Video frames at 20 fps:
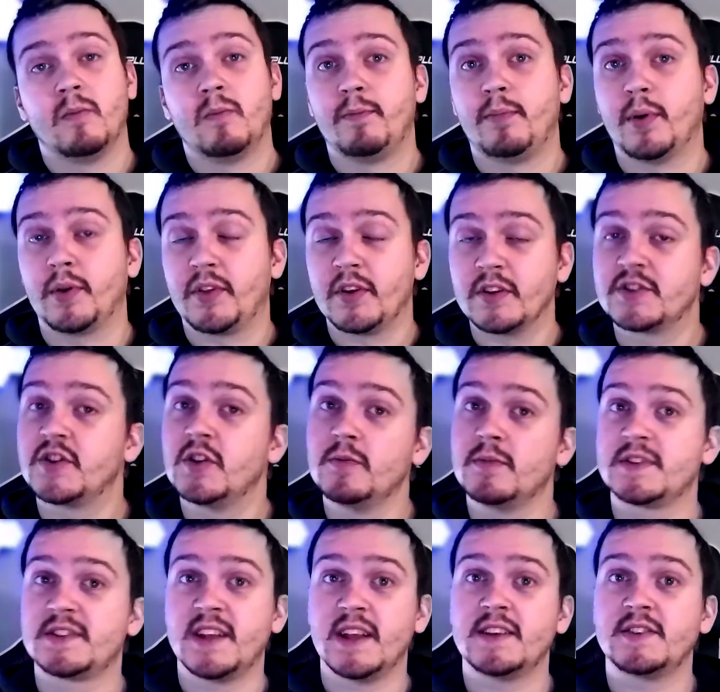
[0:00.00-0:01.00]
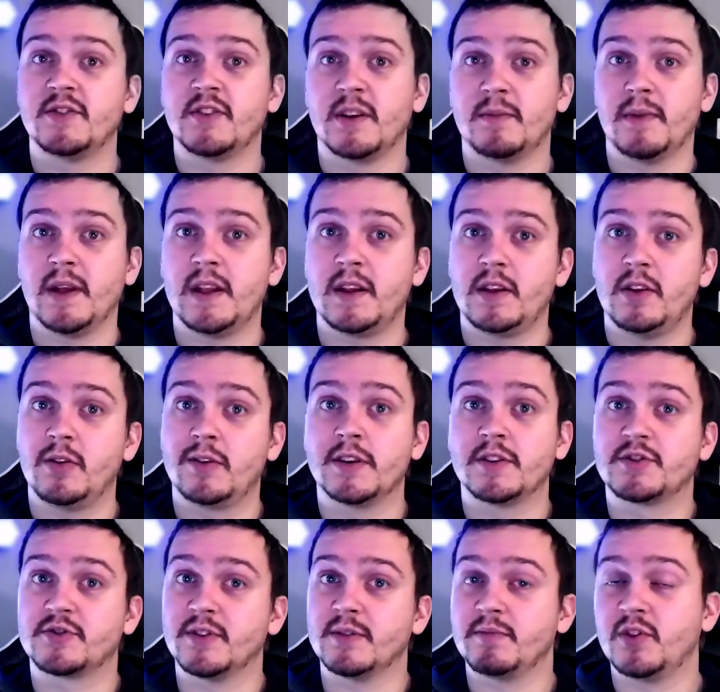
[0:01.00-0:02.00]
But there's 2 mistakes you can make. You could
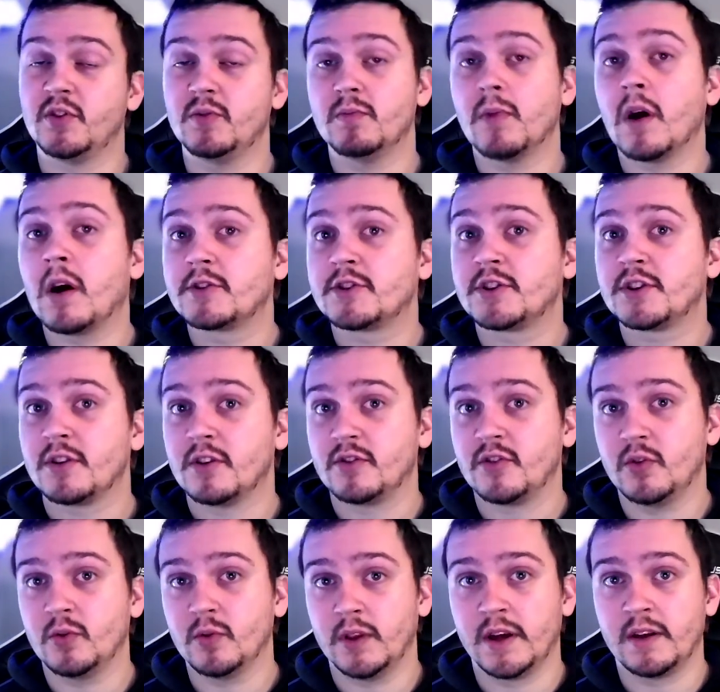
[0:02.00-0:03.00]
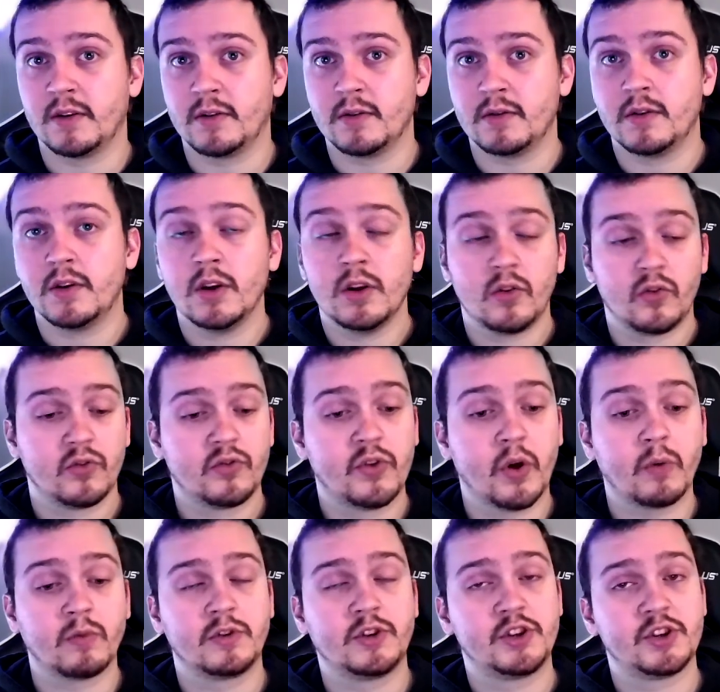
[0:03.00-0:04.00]
stream too much or too little.
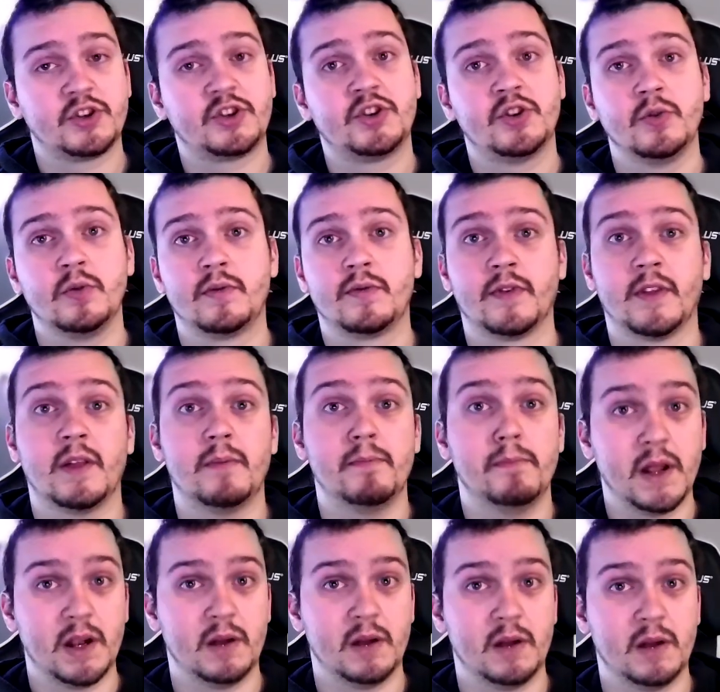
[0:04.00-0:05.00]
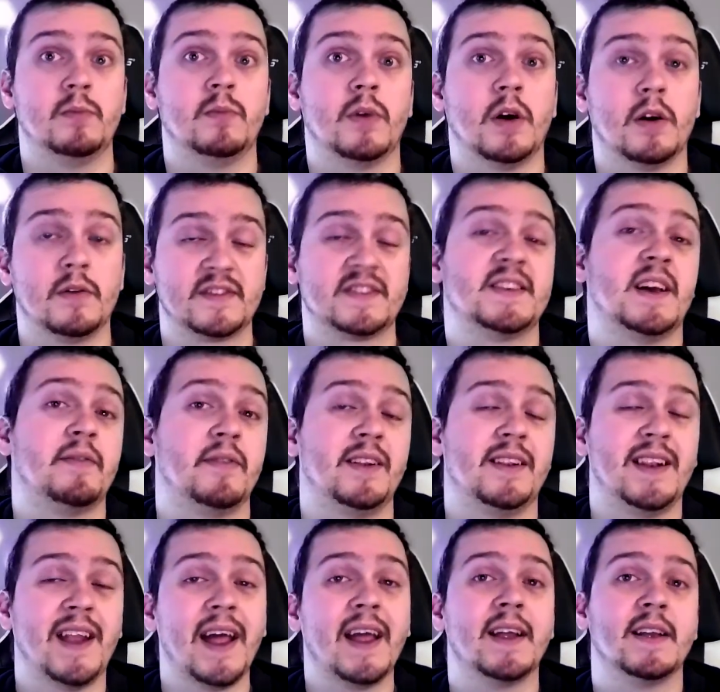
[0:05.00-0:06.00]
Don't just shoot for the minimum of 7
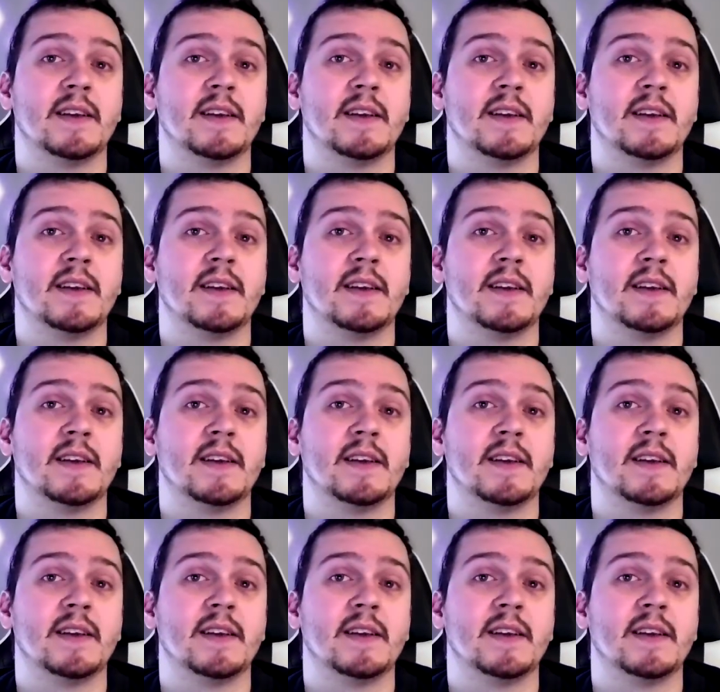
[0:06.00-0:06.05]
days.